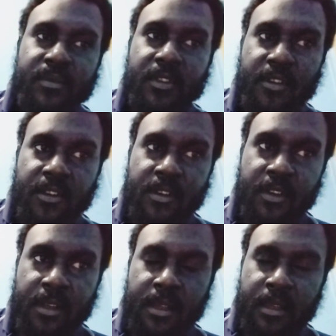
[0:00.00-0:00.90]
blow
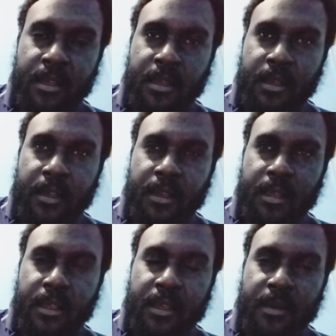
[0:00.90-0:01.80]

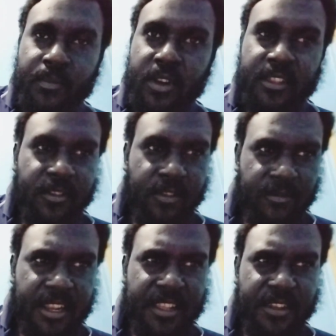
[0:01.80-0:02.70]
political
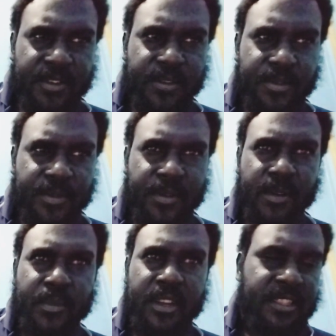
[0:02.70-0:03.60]
video or
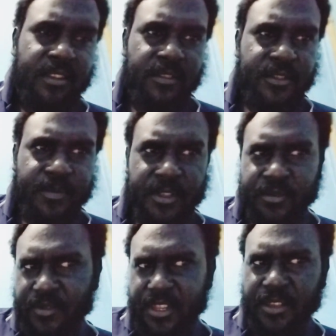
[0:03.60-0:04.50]
political speech
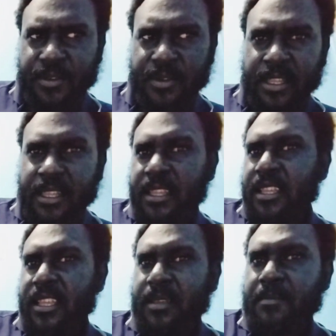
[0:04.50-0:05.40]
video
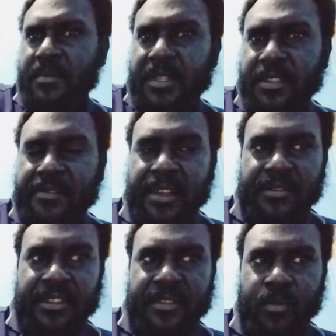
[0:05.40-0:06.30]
and is around
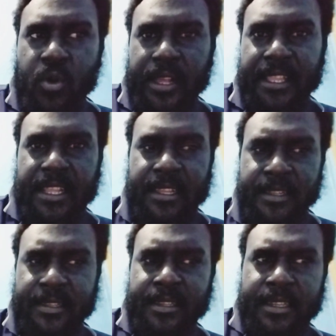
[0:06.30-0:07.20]
this pokina.
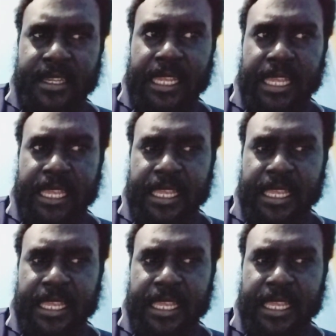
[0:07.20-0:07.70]
Yeah.